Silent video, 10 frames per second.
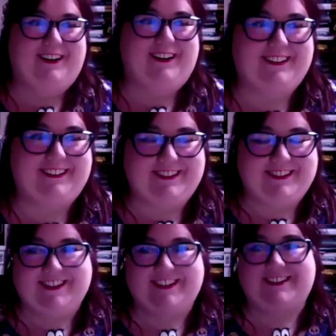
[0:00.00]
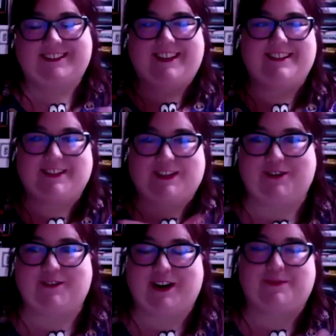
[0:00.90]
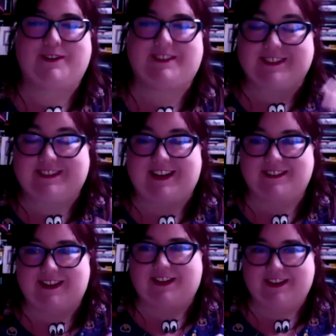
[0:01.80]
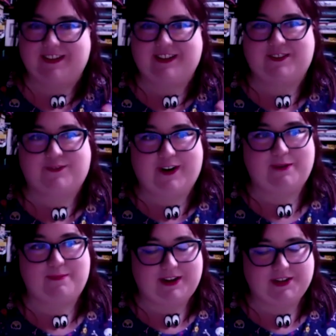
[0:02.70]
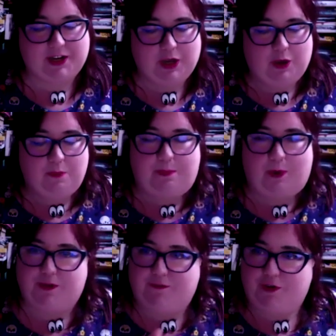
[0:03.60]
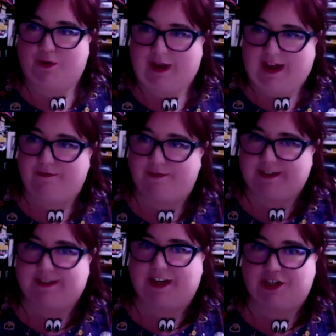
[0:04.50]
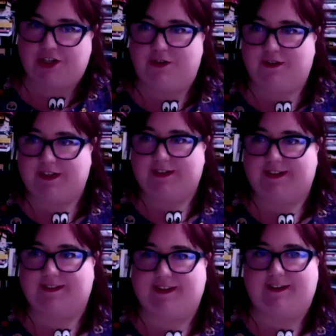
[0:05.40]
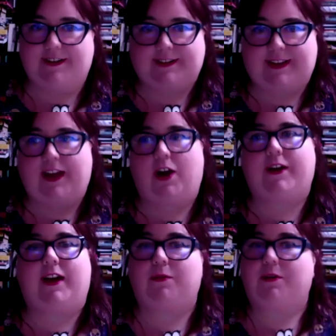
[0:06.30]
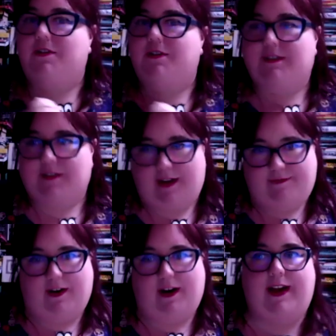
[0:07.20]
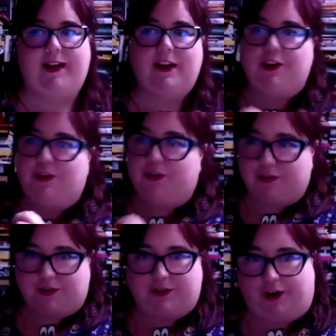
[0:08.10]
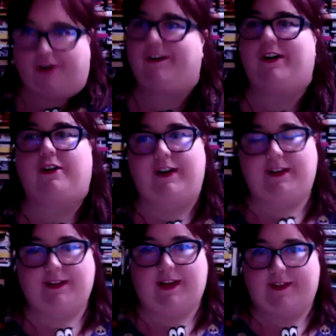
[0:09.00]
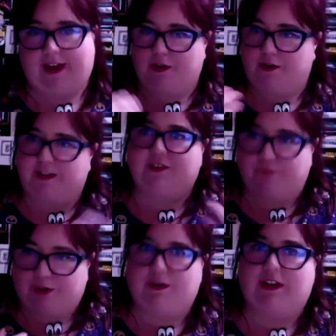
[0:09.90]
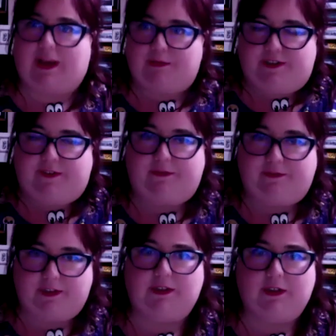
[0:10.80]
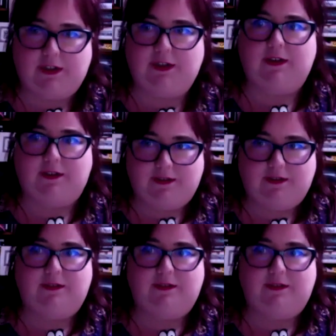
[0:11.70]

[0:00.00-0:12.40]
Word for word: Awesome. So that's the co-writing process. It sounds like it is very much both of your every section. You didn't necessarily say, okay, I'm going to do the sci-fi, you can do the horror or anything like that. It's a real collaborative effort. Yeah,